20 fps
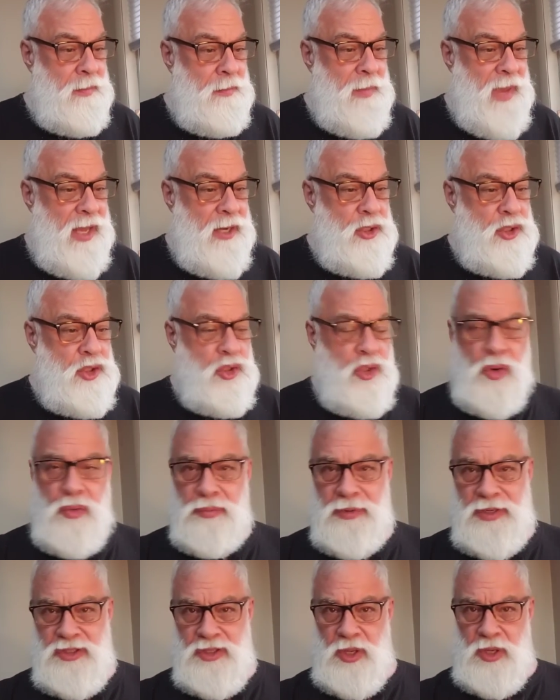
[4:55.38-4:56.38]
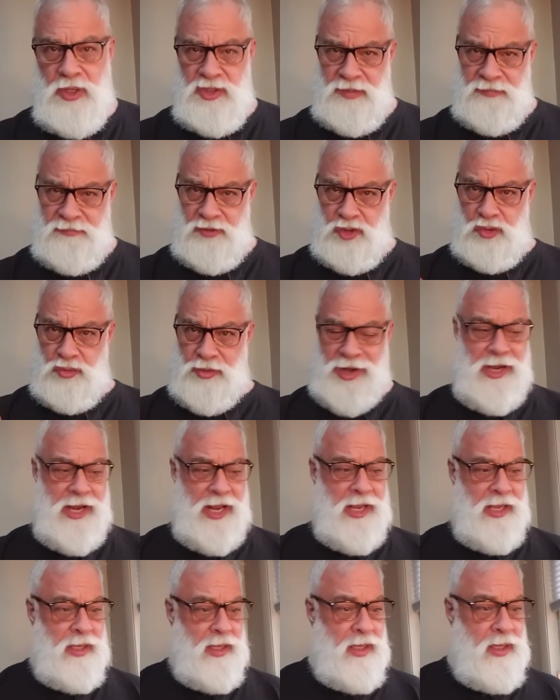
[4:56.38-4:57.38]
Men show results of
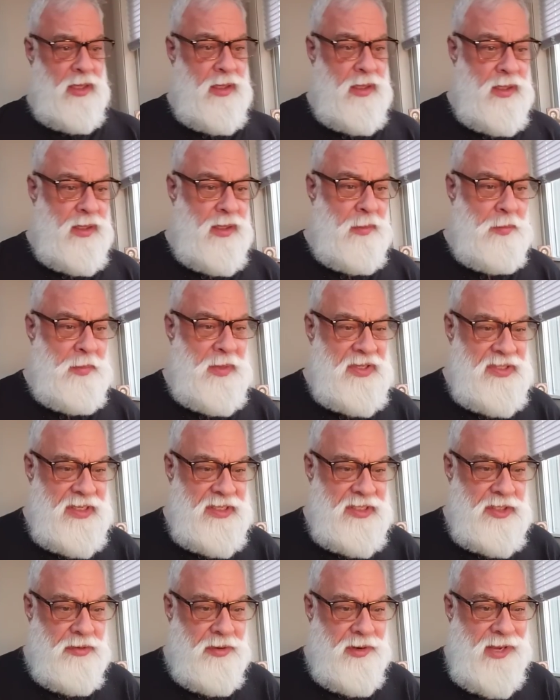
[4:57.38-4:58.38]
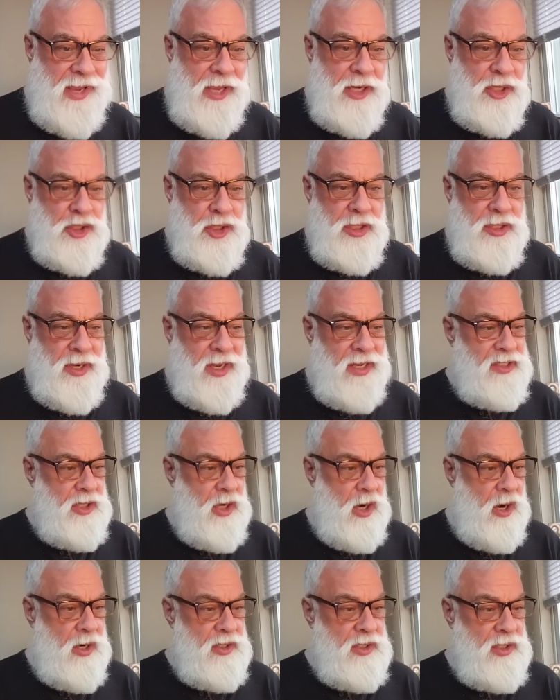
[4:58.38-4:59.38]
training, business creation, nice
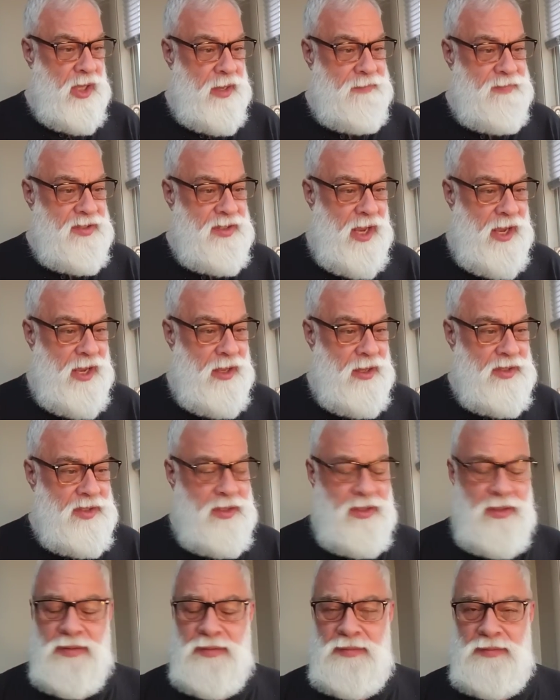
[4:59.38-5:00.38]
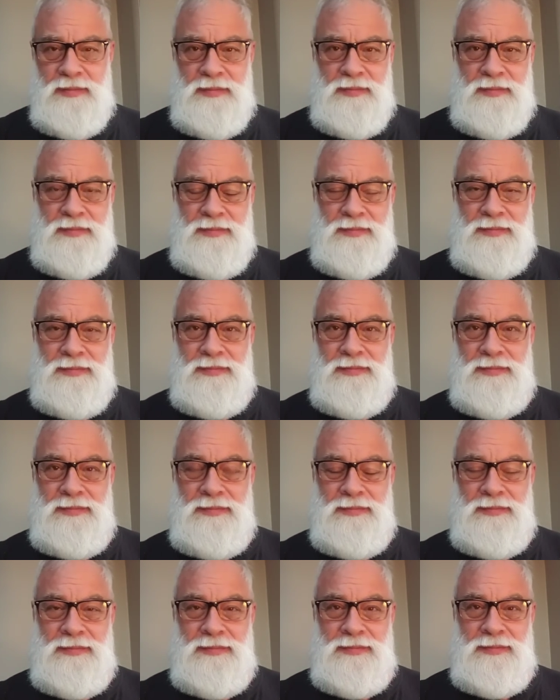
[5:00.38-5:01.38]
cars, lifestyles.
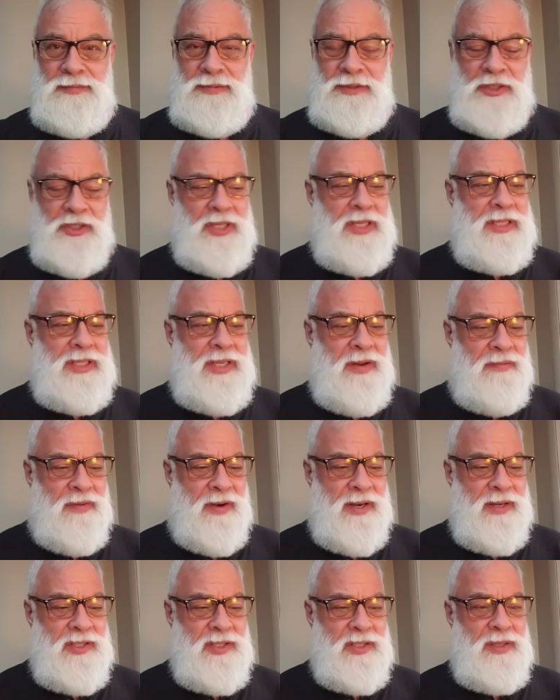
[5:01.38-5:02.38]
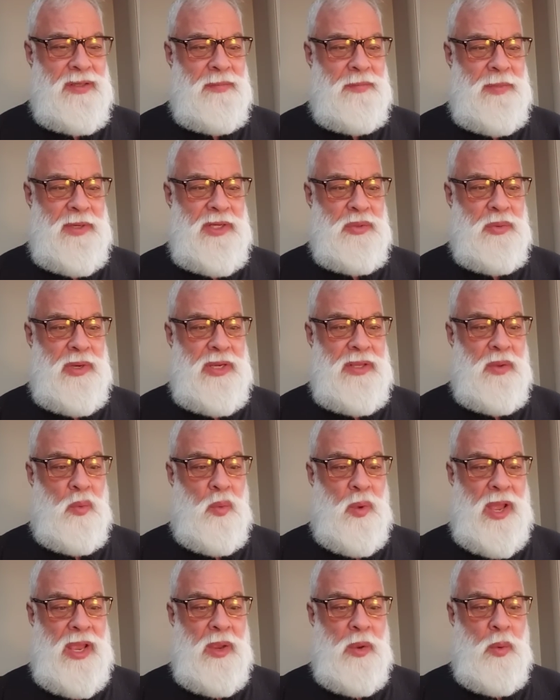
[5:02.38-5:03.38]
There's a difference between the
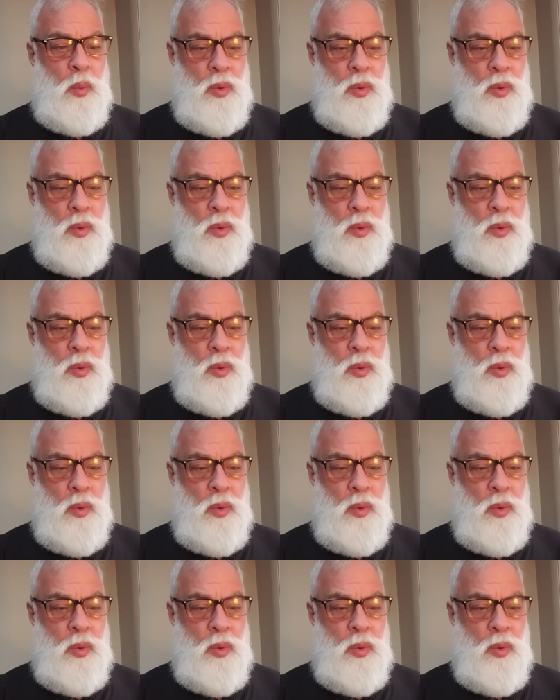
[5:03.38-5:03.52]
way